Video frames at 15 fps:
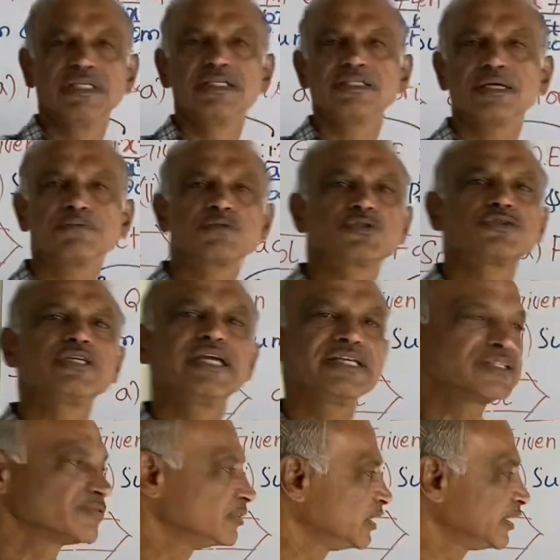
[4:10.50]
Some
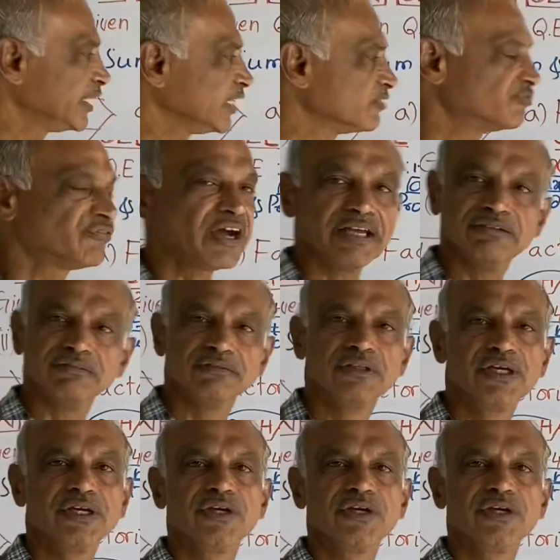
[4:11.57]
students will take 5.